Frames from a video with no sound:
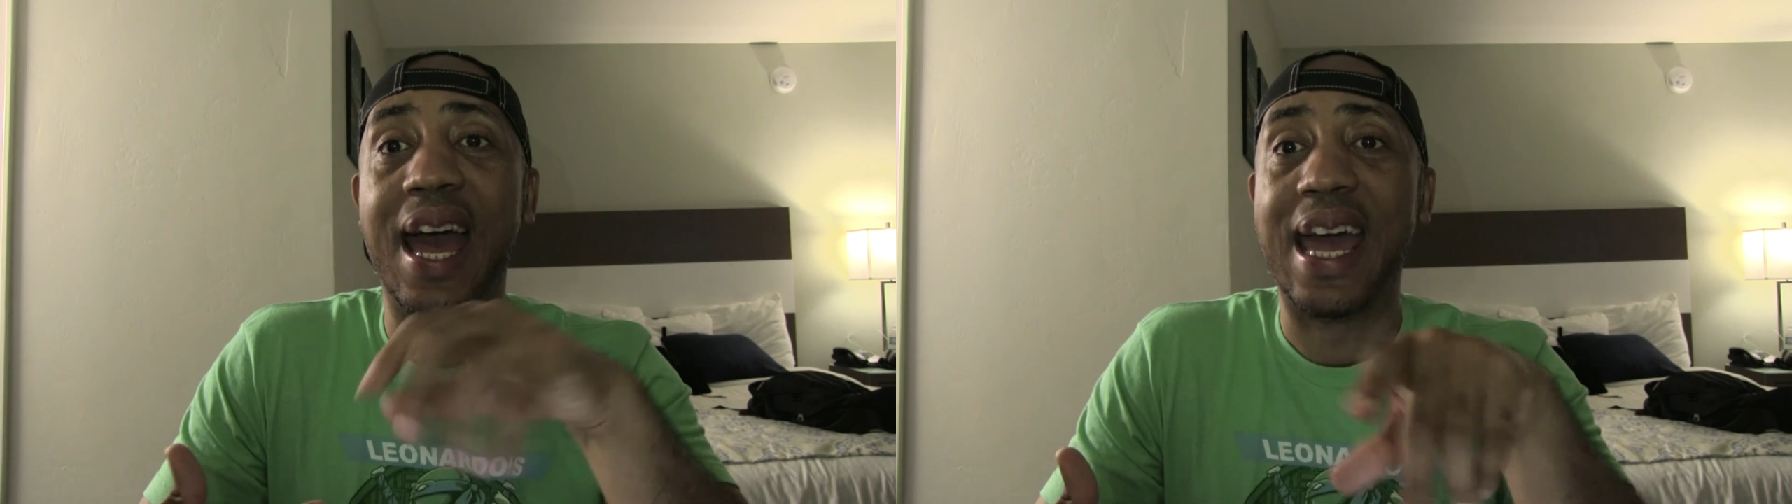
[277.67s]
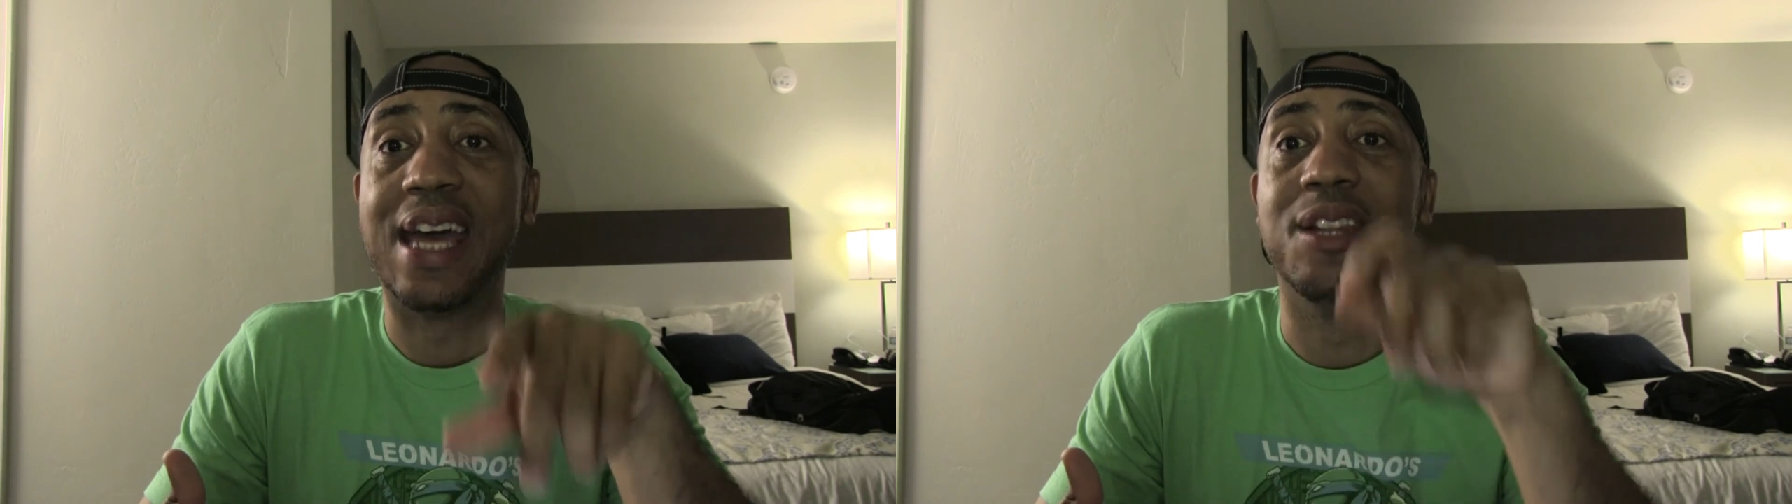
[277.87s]

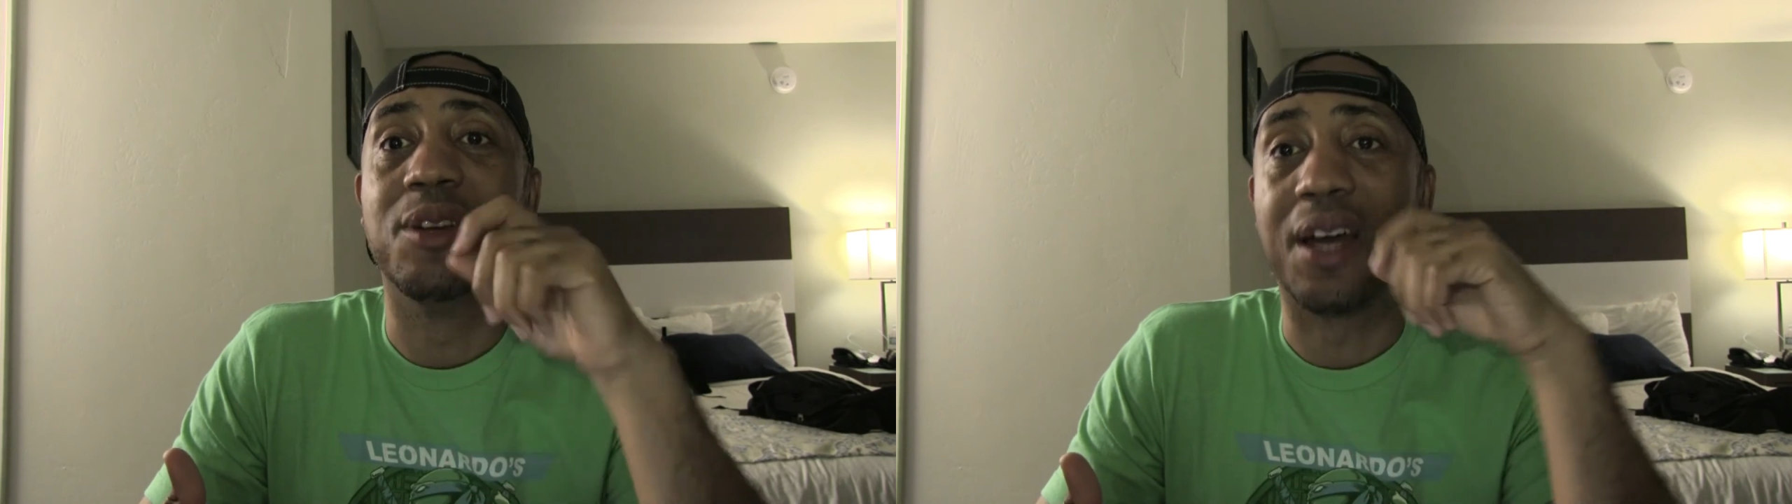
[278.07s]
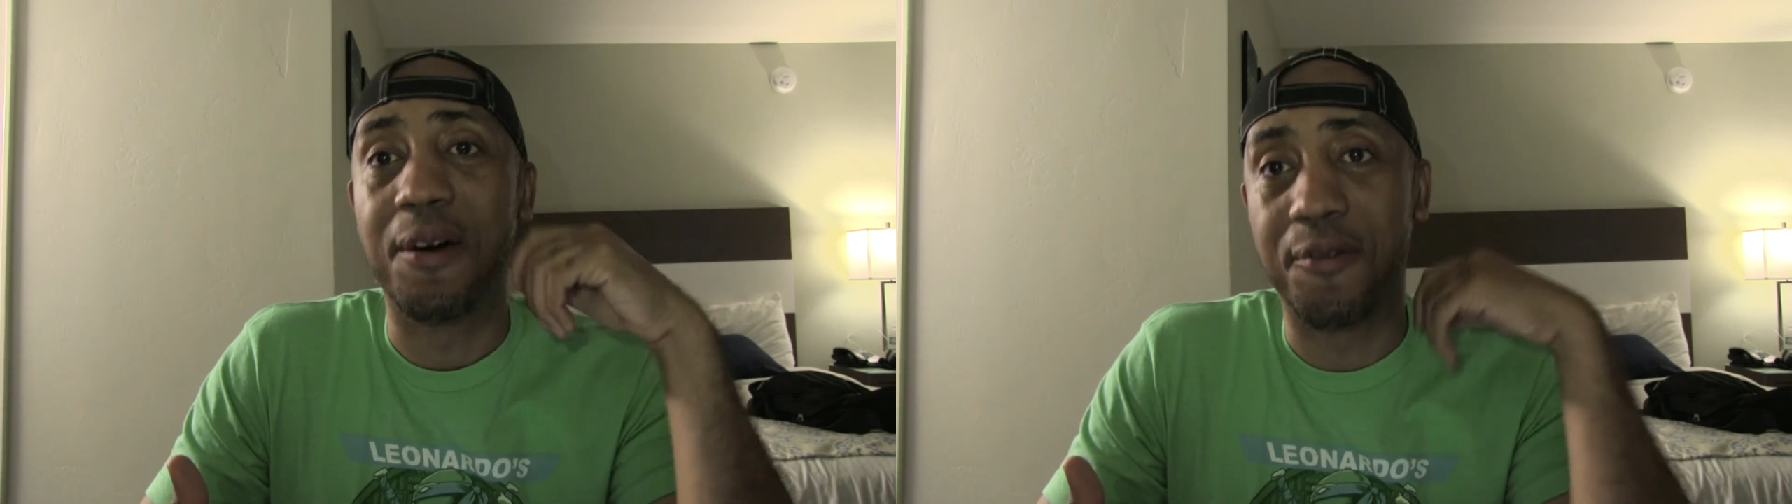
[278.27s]
And
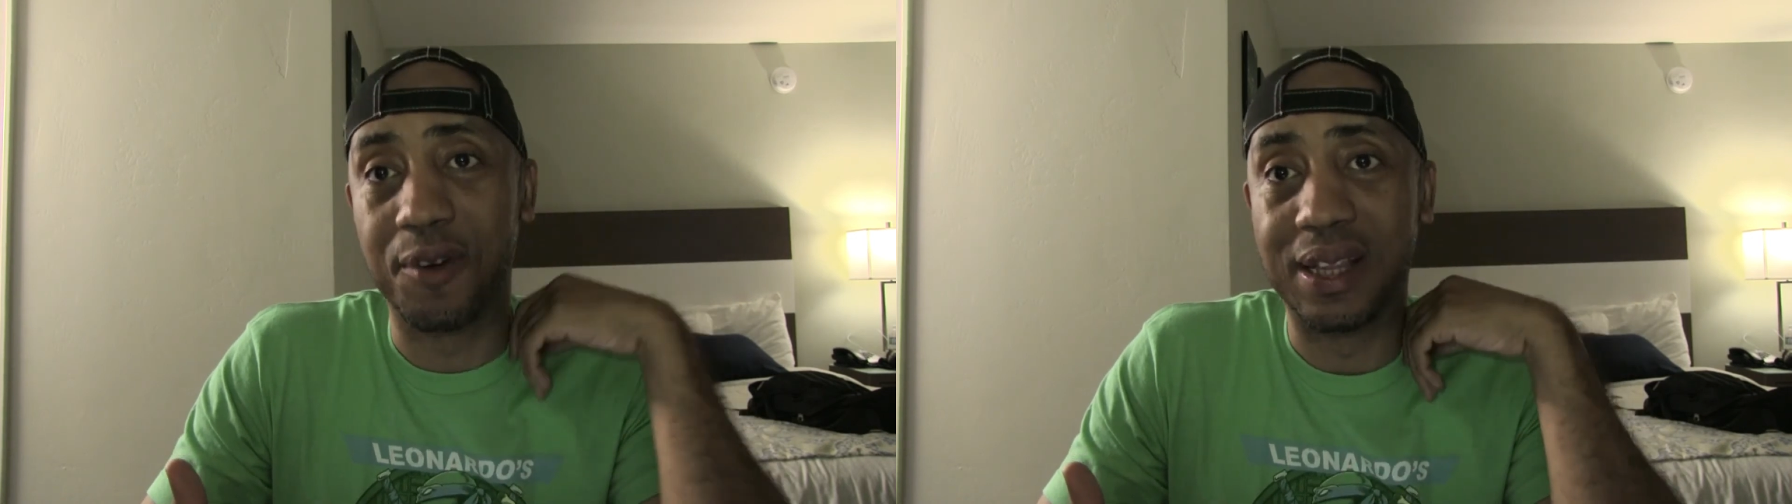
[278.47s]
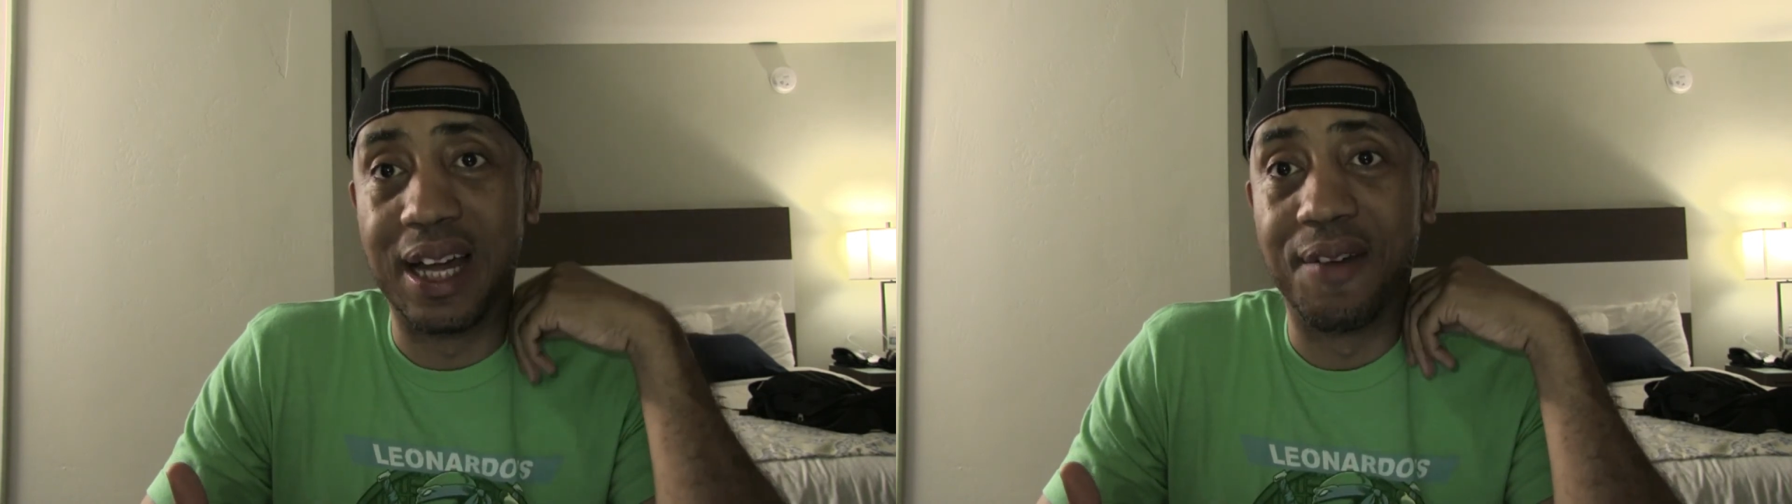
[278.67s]
look out
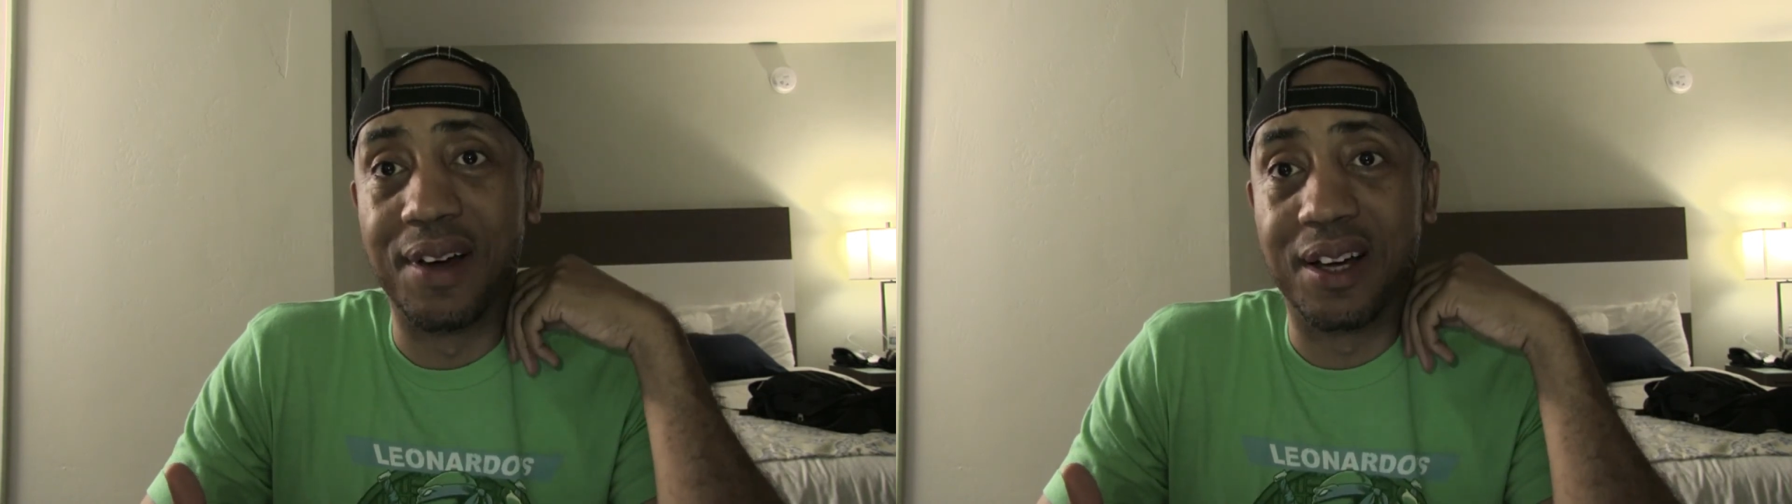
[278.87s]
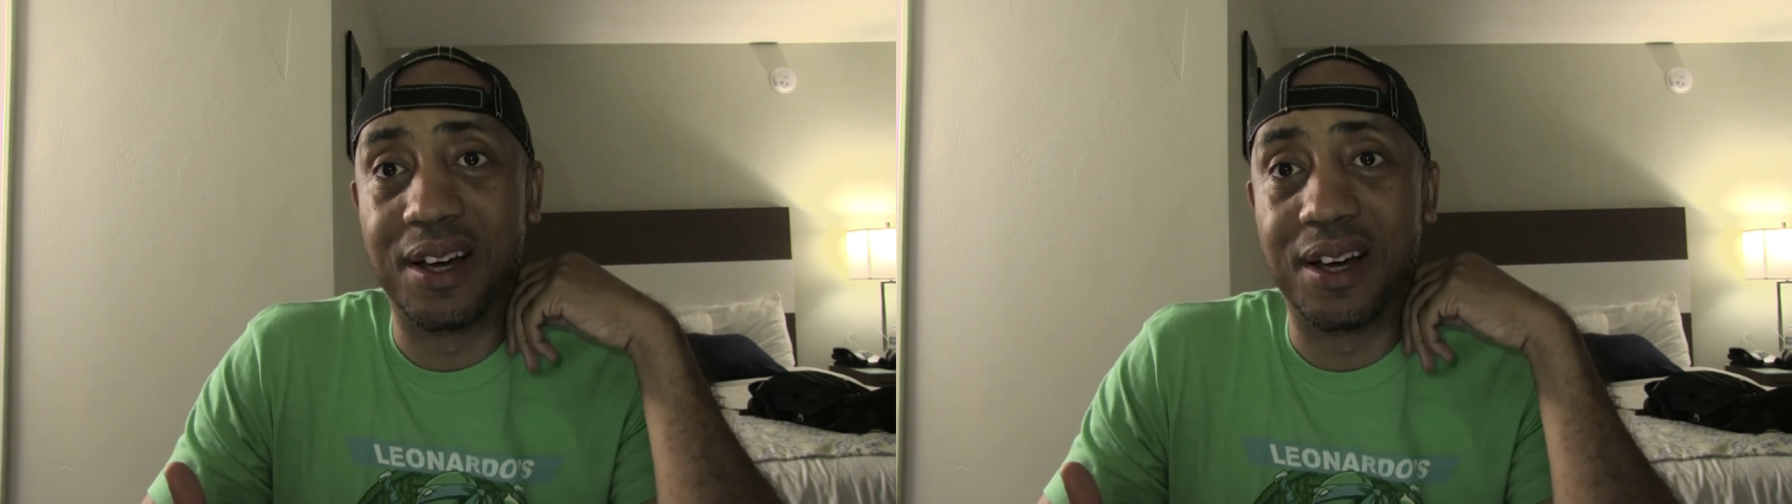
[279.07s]
for a lot of our